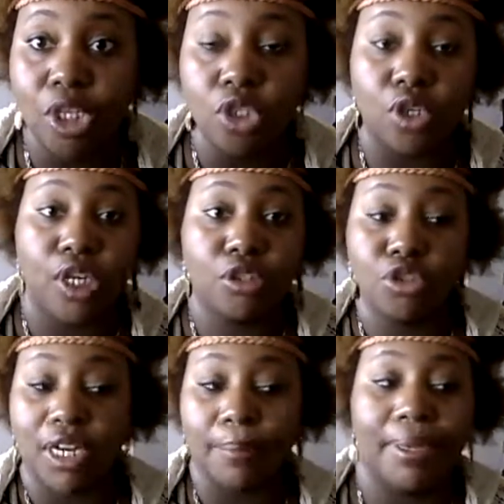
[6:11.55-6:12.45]
So now you're
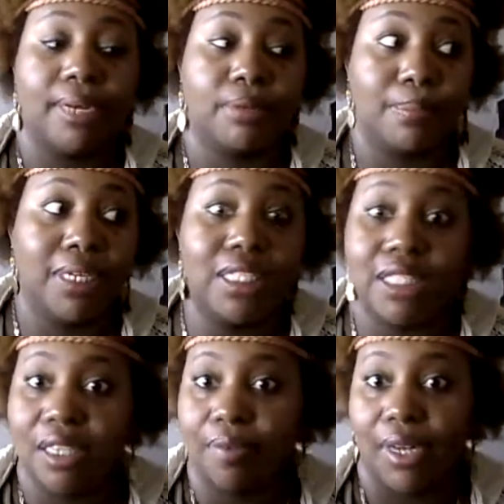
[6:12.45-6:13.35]
trying to pick up the
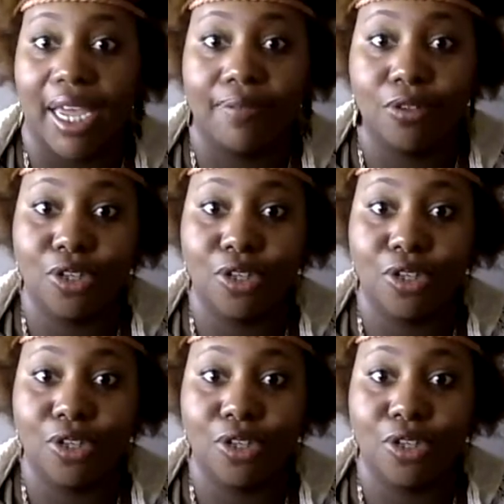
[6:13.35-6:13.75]
pieces of your life.